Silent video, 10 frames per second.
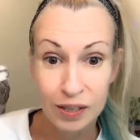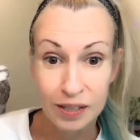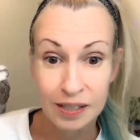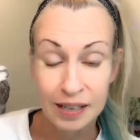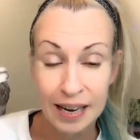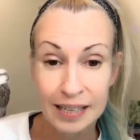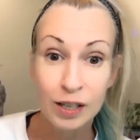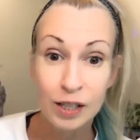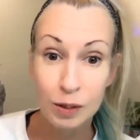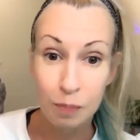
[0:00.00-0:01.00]
This is a
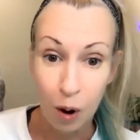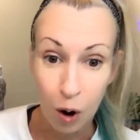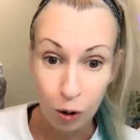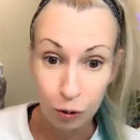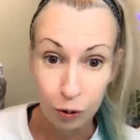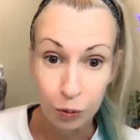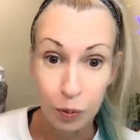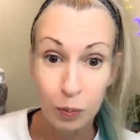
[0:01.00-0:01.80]
small group,